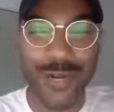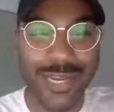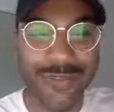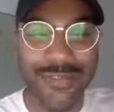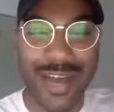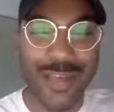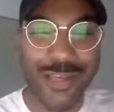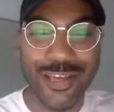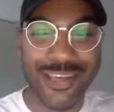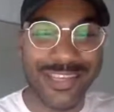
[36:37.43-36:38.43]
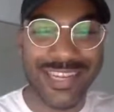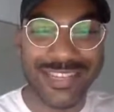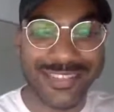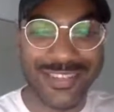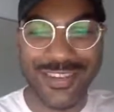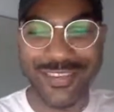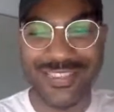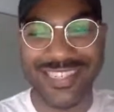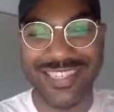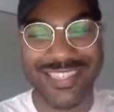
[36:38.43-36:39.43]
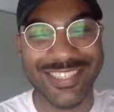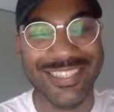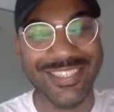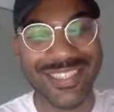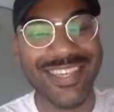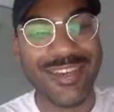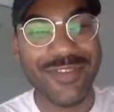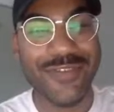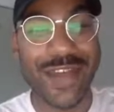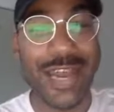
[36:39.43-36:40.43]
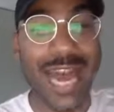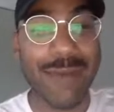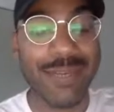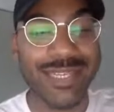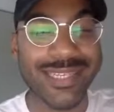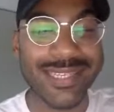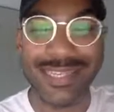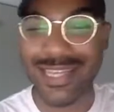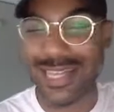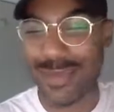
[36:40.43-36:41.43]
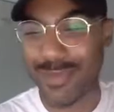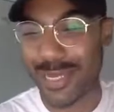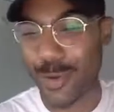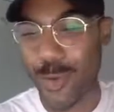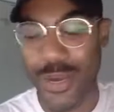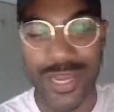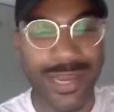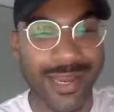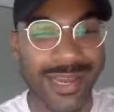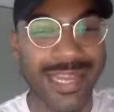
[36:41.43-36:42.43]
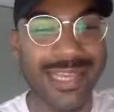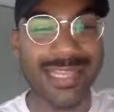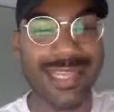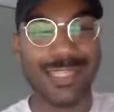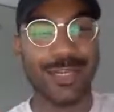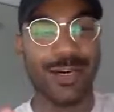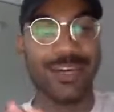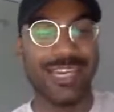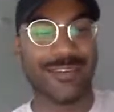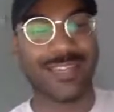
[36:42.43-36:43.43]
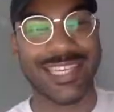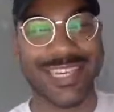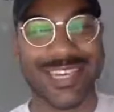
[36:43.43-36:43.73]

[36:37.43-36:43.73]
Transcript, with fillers: working fashion. I don't know. He's just very happy to see that I'm like working. I think that's all he really